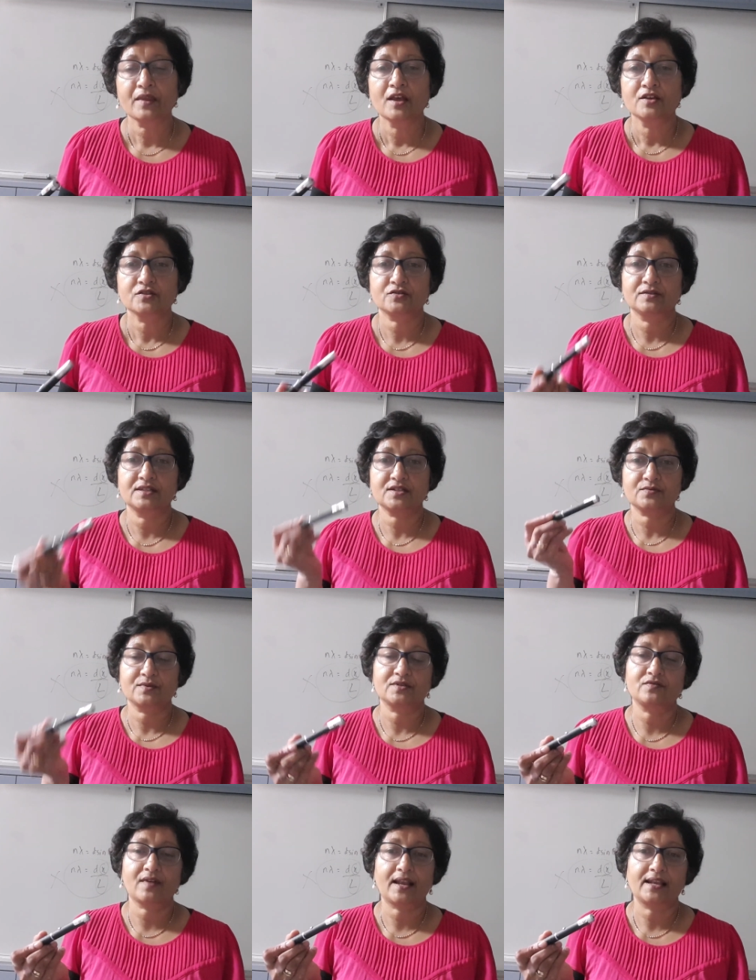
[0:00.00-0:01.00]
So this
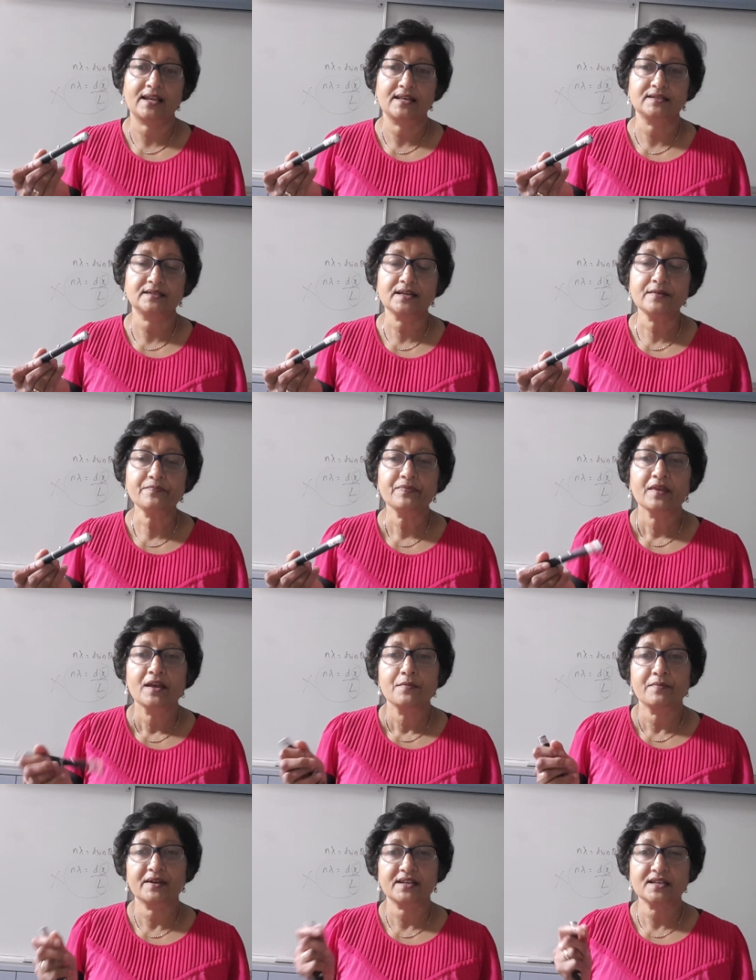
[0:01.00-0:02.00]
was red laser,
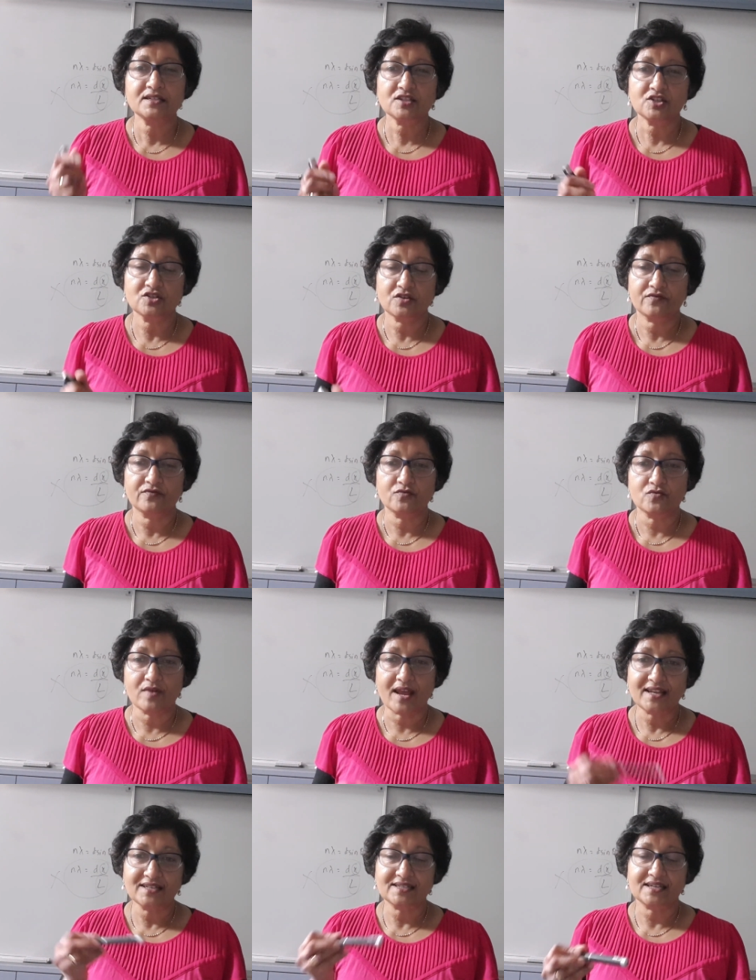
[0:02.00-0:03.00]
but instead of
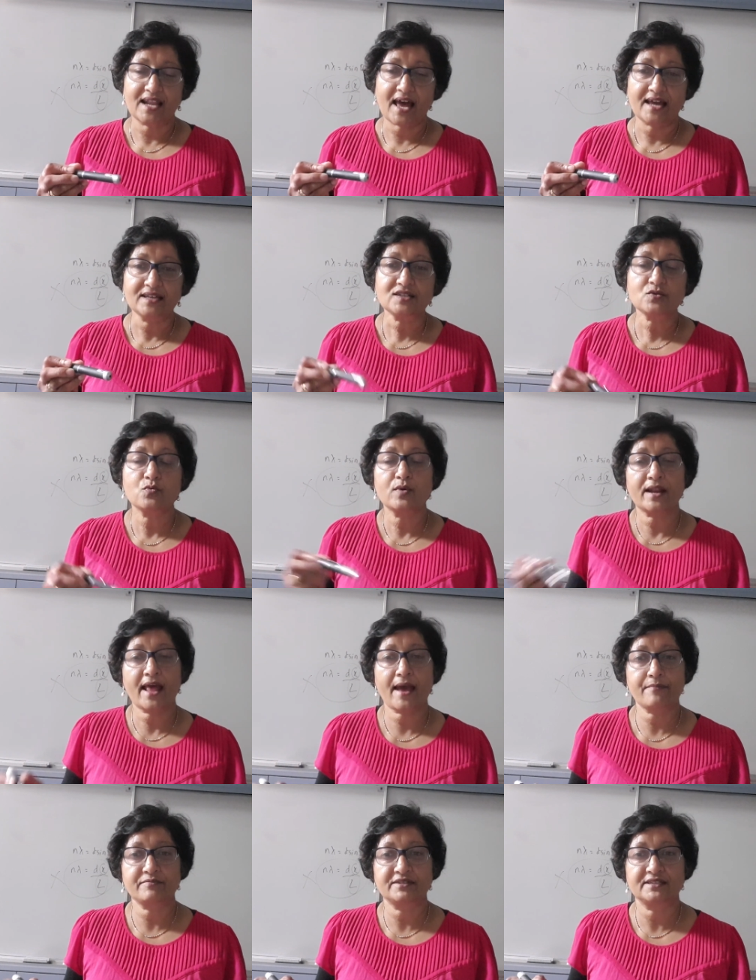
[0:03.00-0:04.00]
red light, what
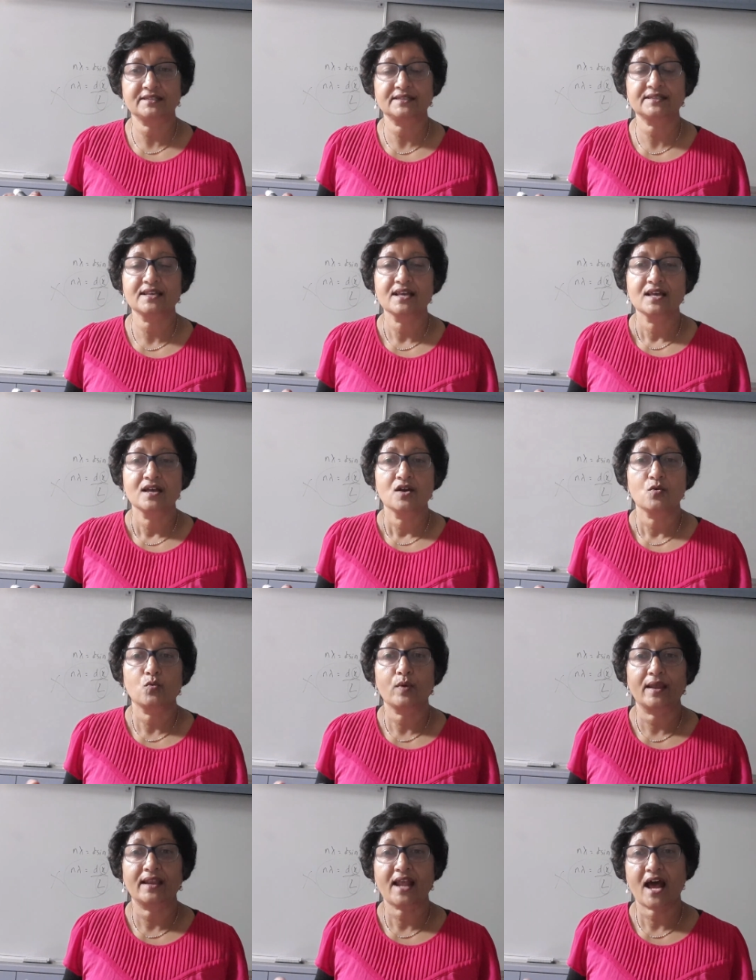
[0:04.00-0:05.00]
happens
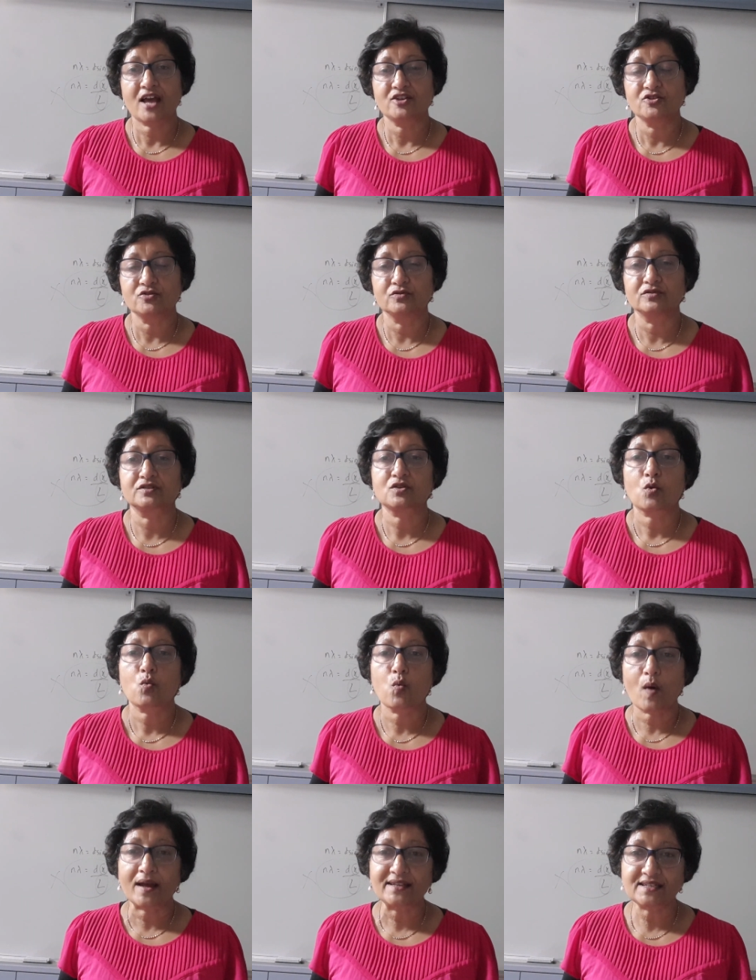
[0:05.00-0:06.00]
when I use
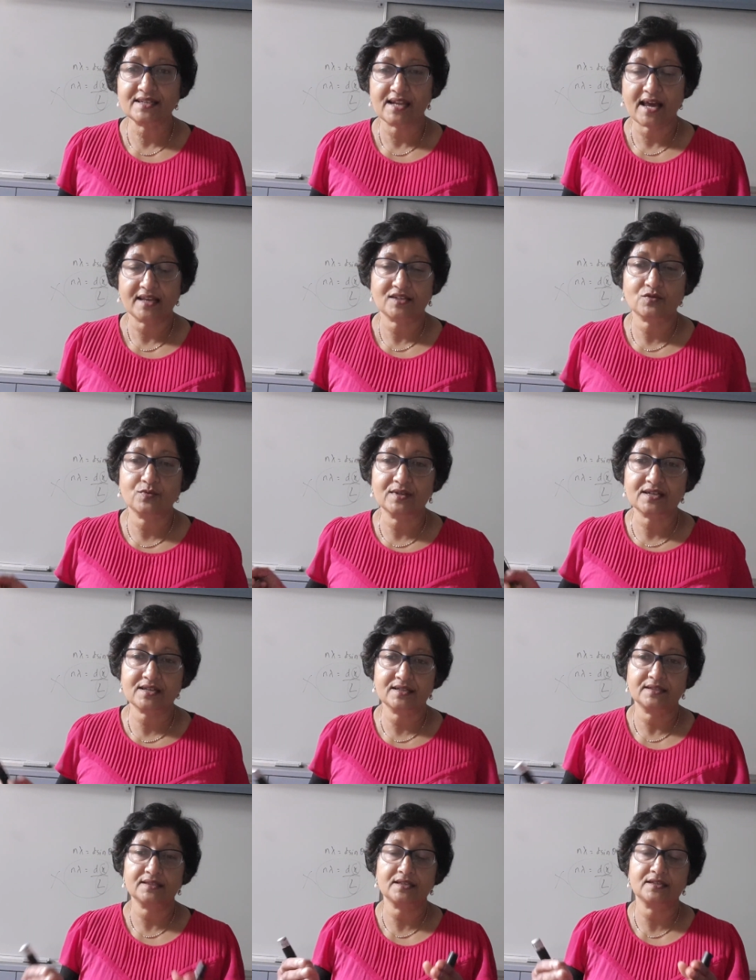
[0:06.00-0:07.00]
white light, which
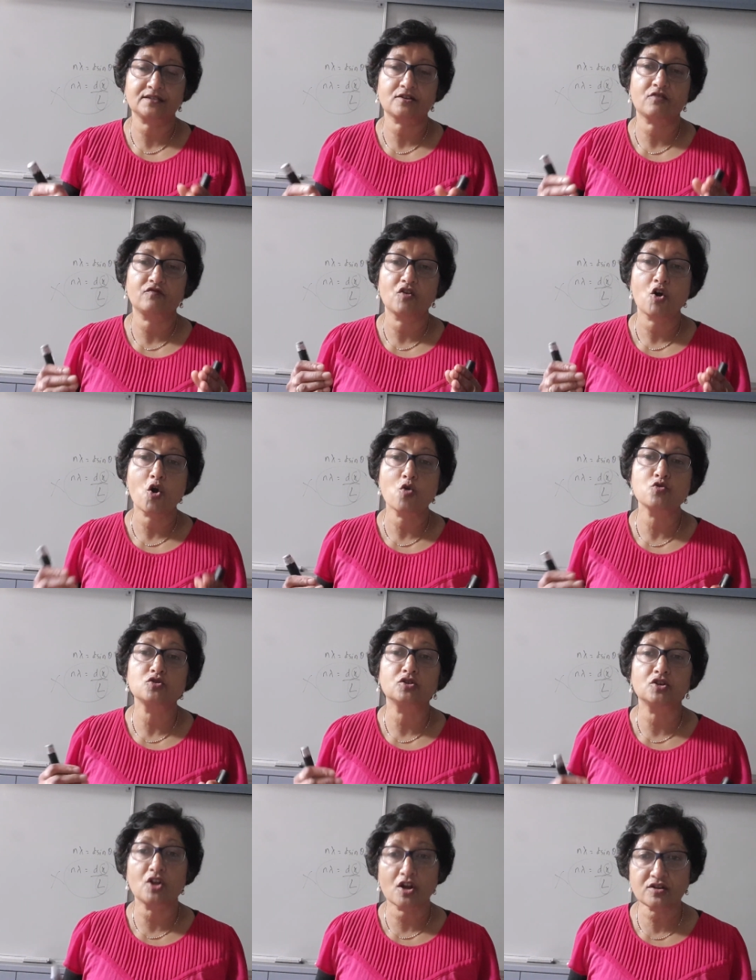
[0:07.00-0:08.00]
consists of a whole
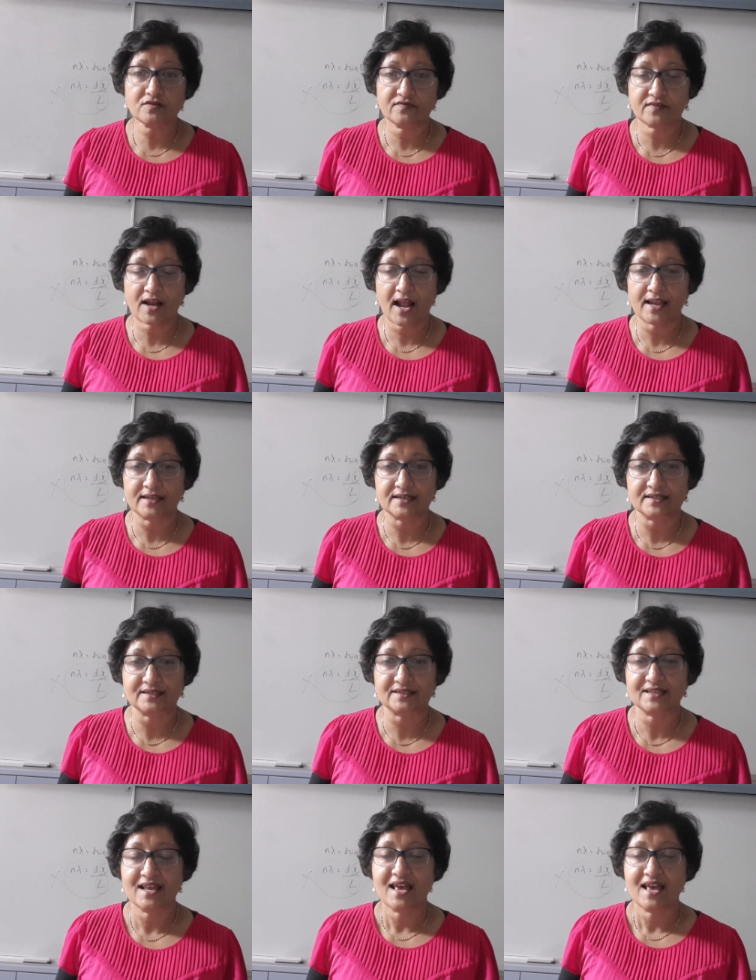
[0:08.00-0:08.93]
lot of colors,